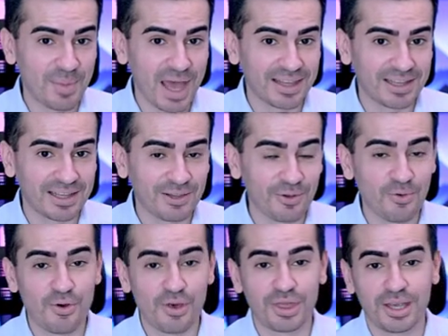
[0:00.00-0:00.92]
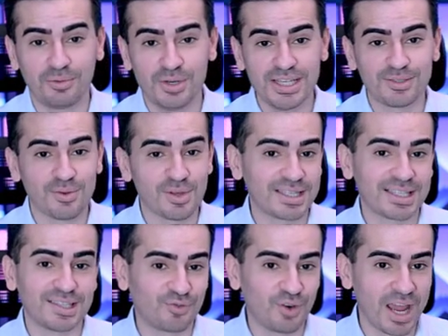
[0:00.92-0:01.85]
panel or the
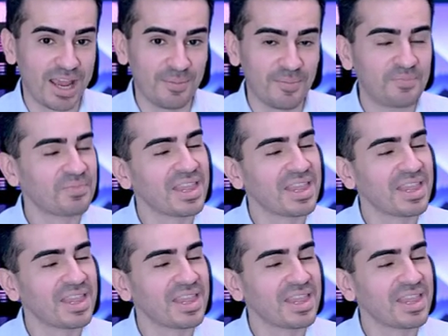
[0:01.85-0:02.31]
resources frame.